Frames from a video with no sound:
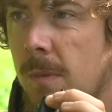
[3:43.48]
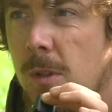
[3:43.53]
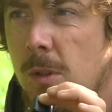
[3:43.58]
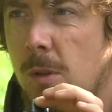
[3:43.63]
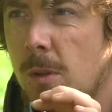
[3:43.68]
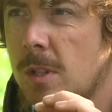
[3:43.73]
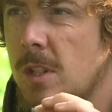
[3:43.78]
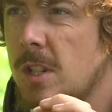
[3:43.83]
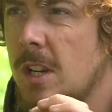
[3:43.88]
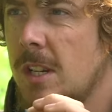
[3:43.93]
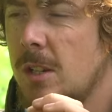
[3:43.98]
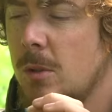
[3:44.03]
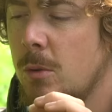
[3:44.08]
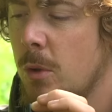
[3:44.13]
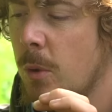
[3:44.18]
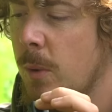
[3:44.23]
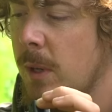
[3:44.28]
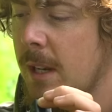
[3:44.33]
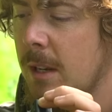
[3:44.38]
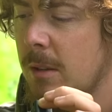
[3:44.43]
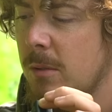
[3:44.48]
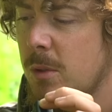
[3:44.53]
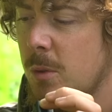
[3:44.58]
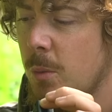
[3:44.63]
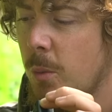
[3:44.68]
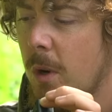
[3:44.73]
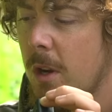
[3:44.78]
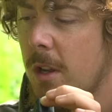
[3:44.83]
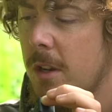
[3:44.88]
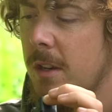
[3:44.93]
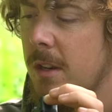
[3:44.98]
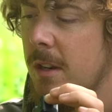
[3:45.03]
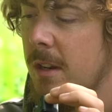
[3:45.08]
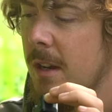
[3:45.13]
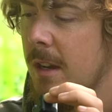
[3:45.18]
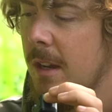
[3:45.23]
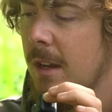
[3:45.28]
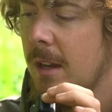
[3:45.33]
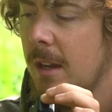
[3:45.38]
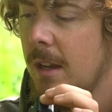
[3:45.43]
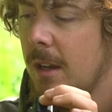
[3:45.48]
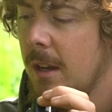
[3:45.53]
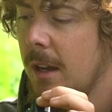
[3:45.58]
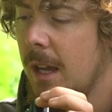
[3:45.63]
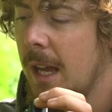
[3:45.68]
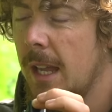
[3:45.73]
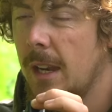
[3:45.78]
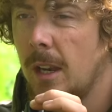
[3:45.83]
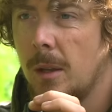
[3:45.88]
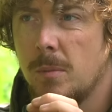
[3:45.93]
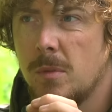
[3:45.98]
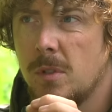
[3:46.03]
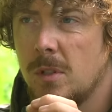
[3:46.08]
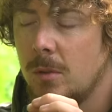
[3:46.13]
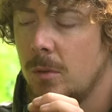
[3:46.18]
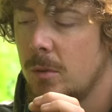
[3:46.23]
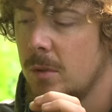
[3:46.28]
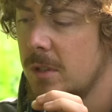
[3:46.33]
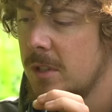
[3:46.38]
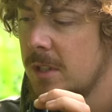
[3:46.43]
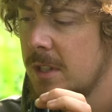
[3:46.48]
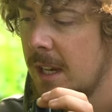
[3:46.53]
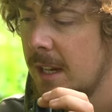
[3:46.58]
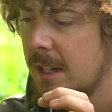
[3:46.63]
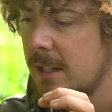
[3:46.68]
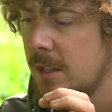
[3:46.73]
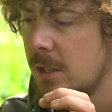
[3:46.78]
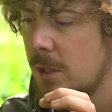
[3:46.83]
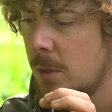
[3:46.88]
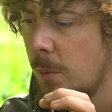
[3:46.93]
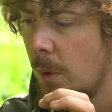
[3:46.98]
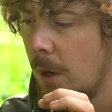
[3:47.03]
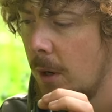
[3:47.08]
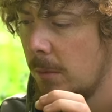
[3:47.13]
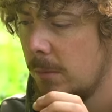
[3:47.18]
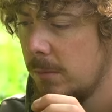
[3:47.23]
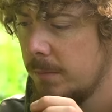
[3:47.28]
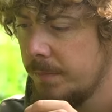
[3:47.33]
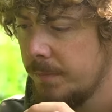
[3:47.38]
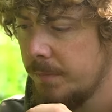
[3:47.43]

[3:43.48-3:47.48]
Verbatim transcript: So I can change it all the way down to one and up to six as well.